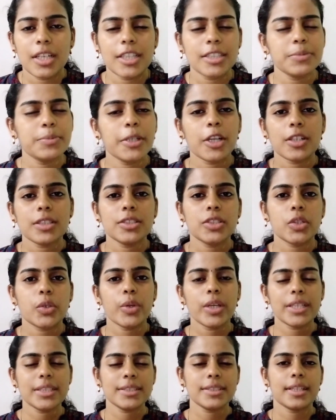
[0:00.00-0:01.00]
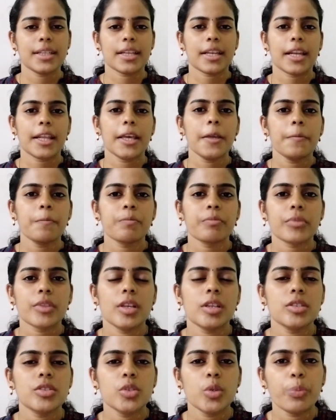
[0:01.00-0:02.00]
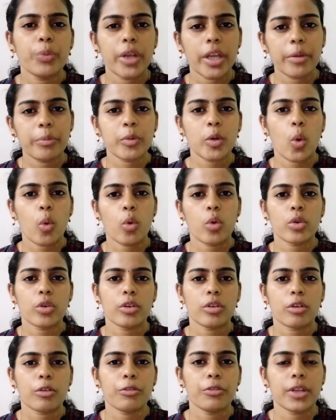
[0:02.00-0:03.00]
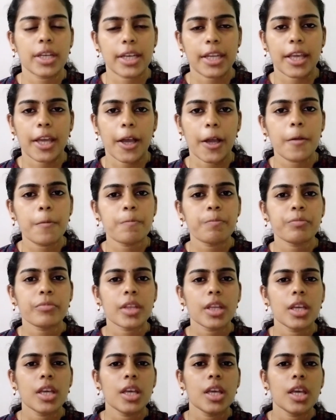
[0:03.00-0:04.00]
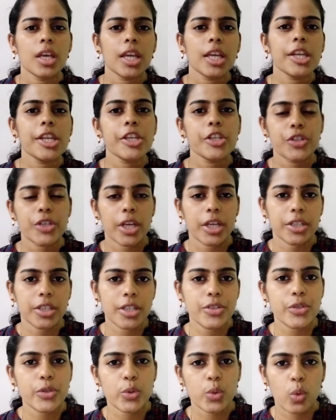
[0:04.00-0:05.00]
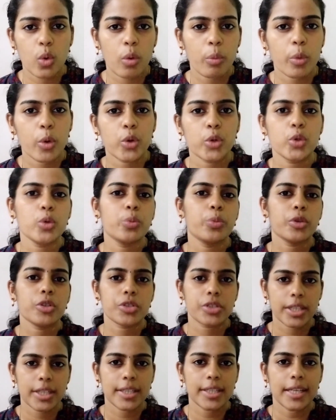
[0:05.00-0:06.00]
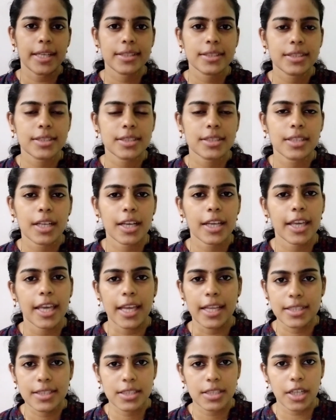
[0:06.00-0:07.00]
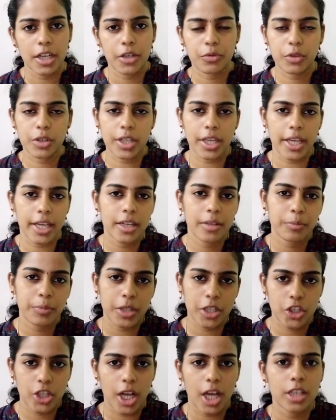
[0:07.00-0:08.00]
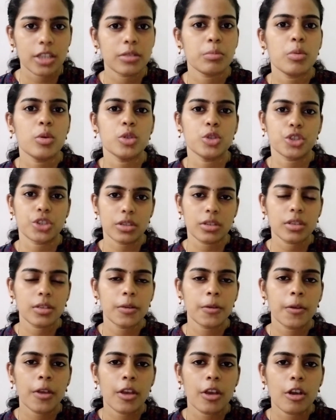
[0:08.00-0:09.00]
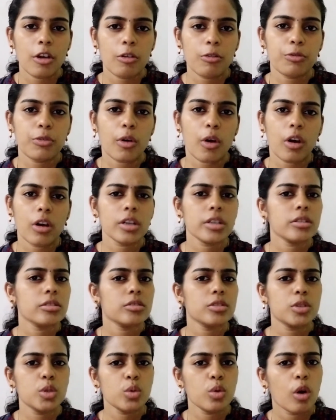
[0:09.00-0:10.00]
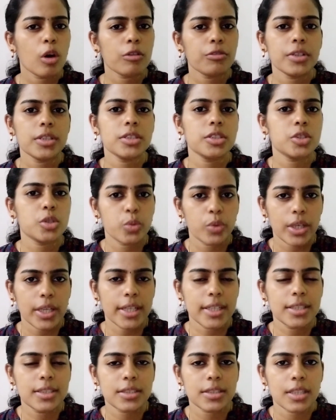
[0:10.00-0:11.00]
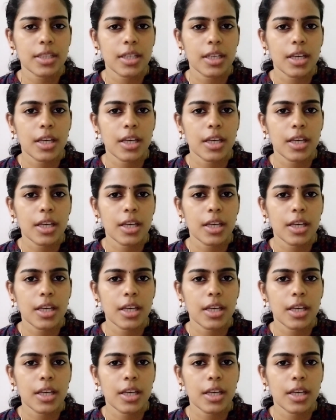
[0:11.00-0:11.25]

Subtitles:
is because recently the Supreme Court of India initiated suo motu proceedings against advocate Prasanth Bhushan for two of his tweets,